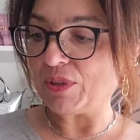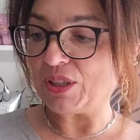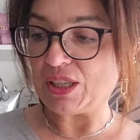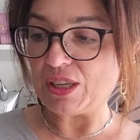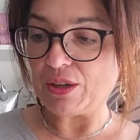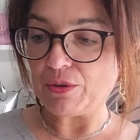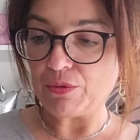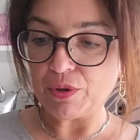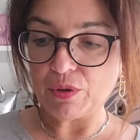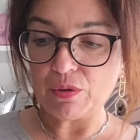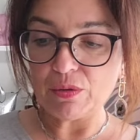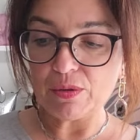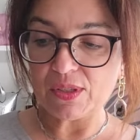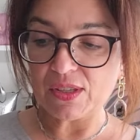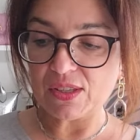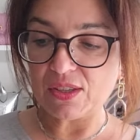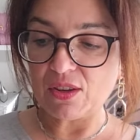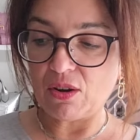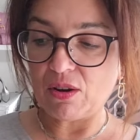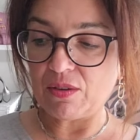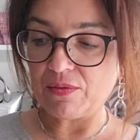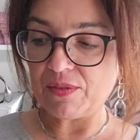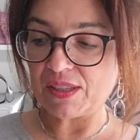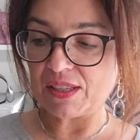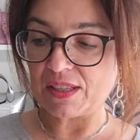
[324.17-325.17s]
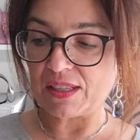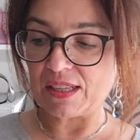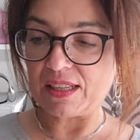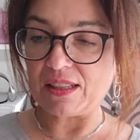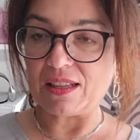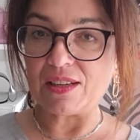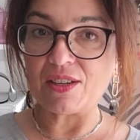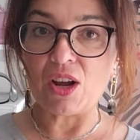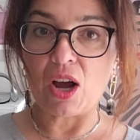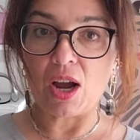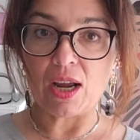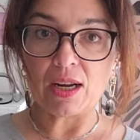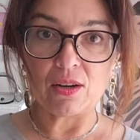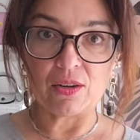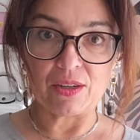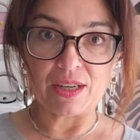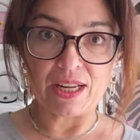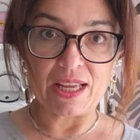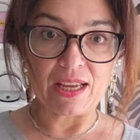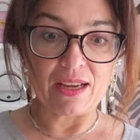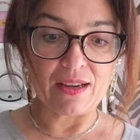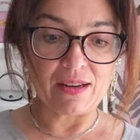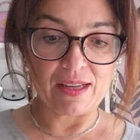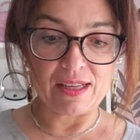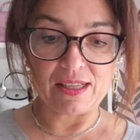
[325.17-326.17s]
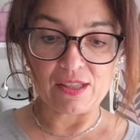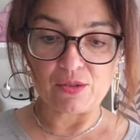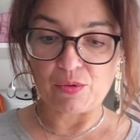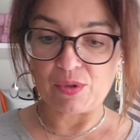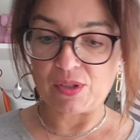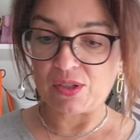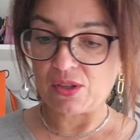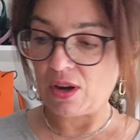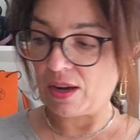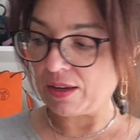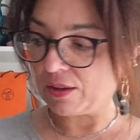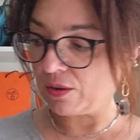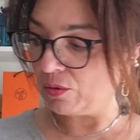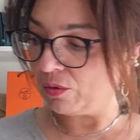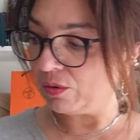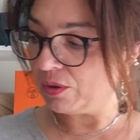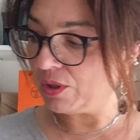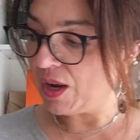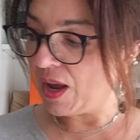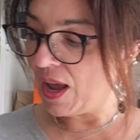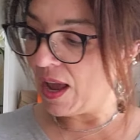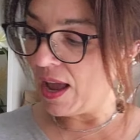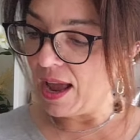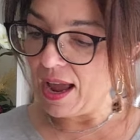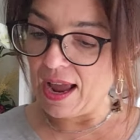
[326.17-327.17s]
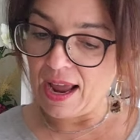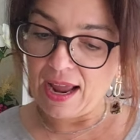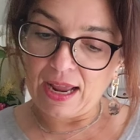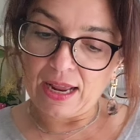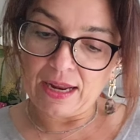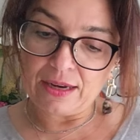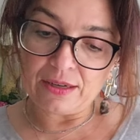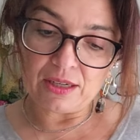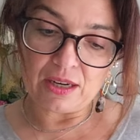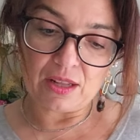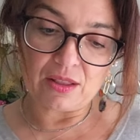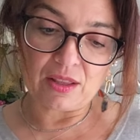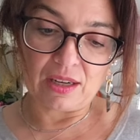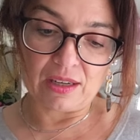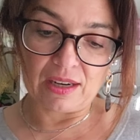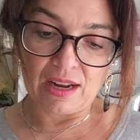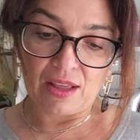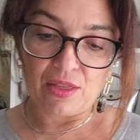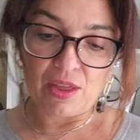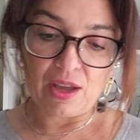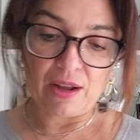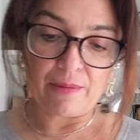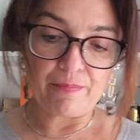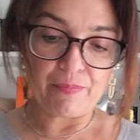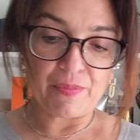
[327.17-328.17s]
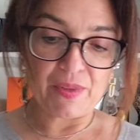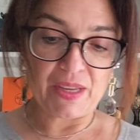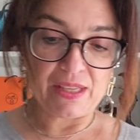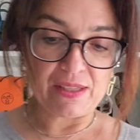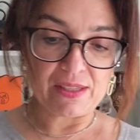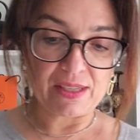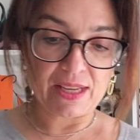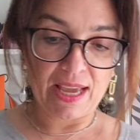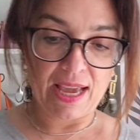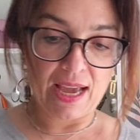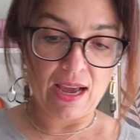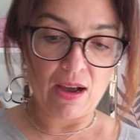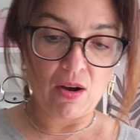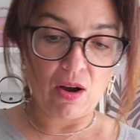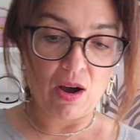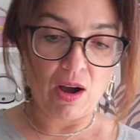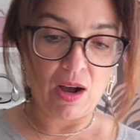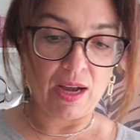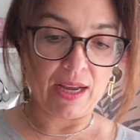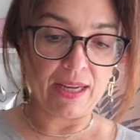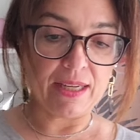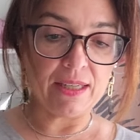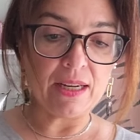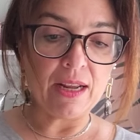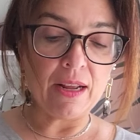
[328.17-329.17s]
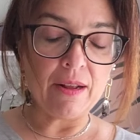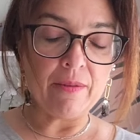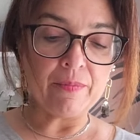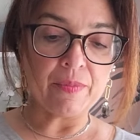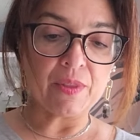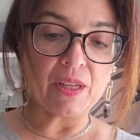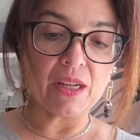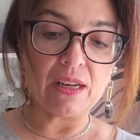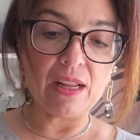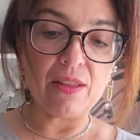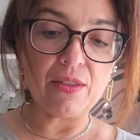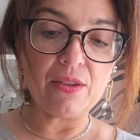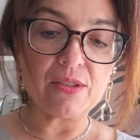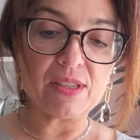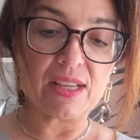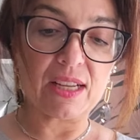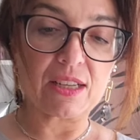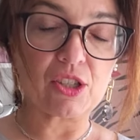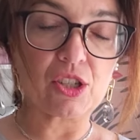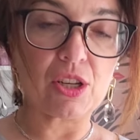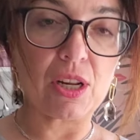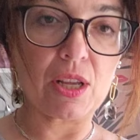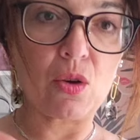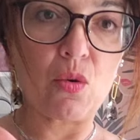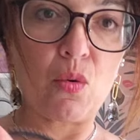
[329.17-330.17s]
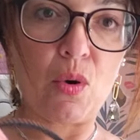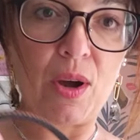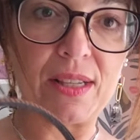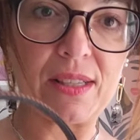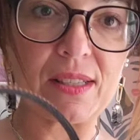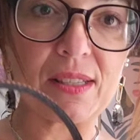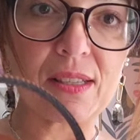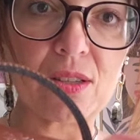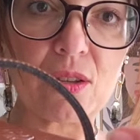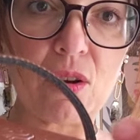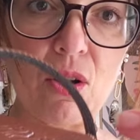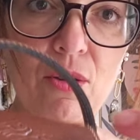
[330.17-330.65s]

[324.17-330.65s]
materials. So obviously the nylon here is recycled and the leather is cowhide. The leather is actually quite